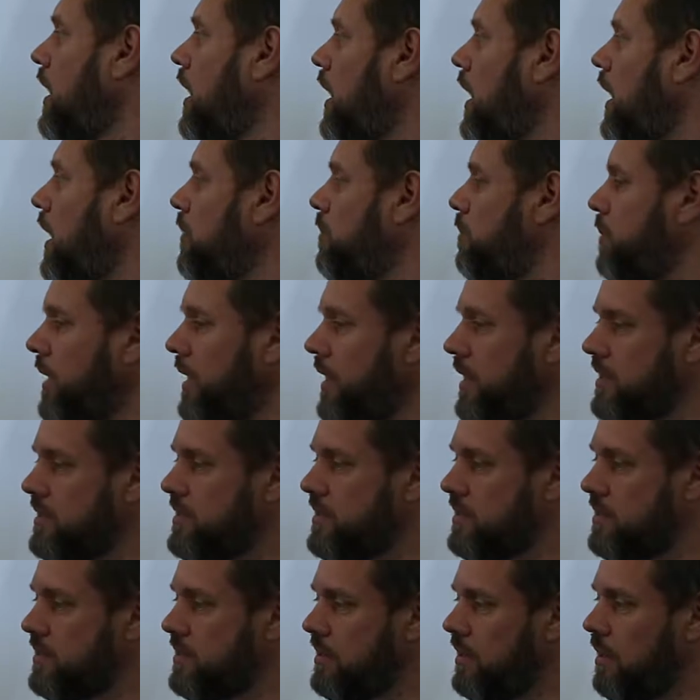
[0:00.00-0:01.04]
I
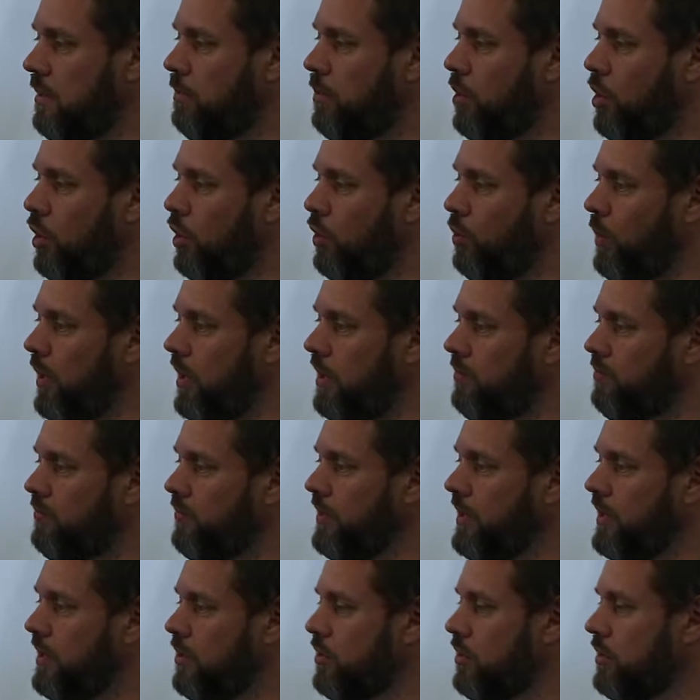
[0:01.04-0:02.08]
place a ball valve
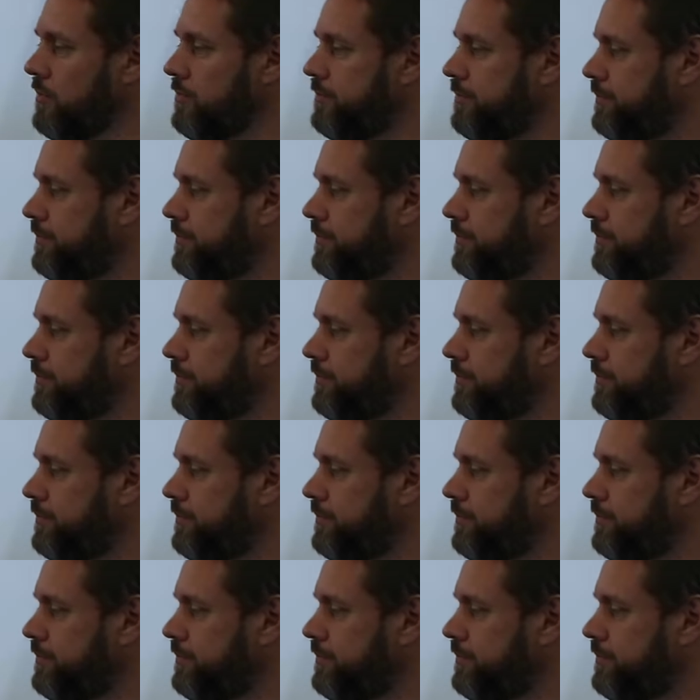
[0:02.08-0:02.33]
here.